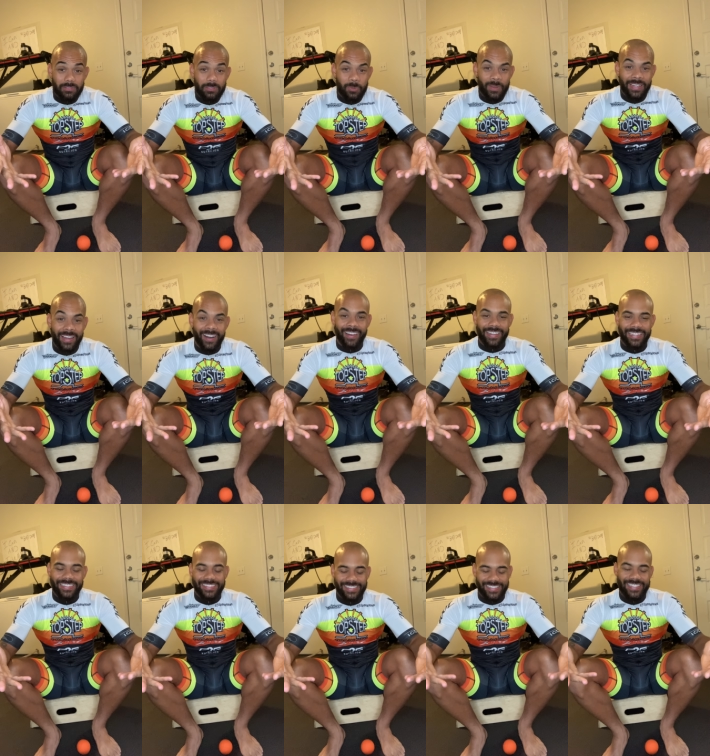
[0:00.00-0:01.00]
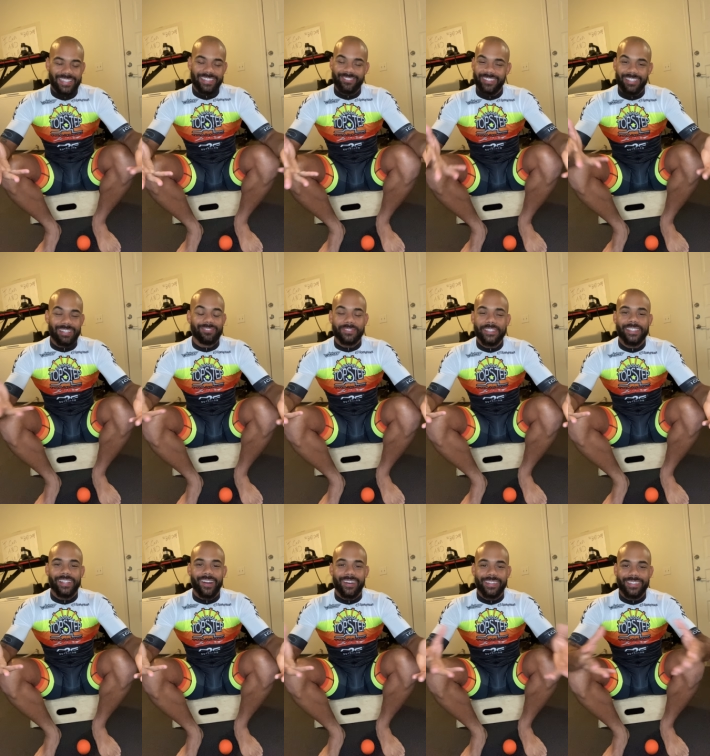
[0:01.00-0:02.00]
to be honest, to be completely
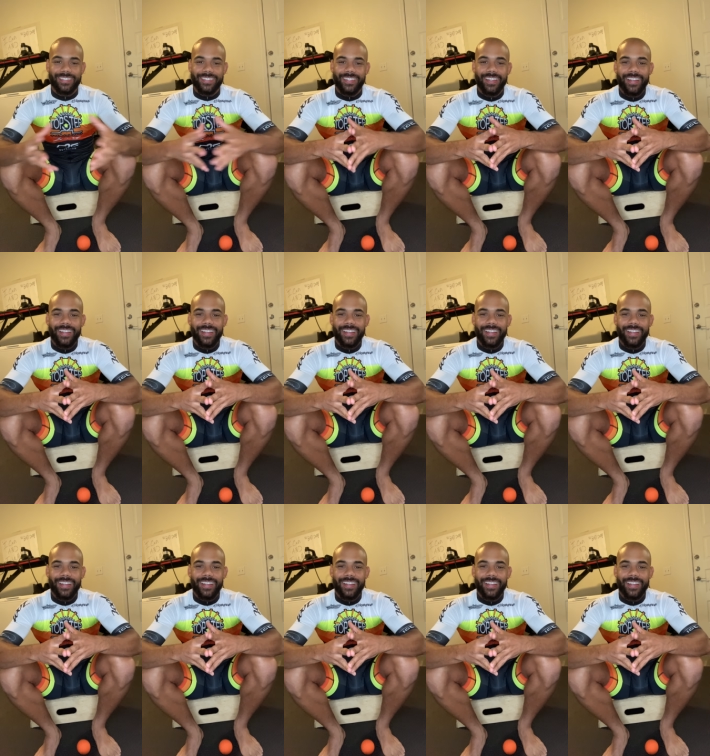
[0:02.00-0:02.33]
honest.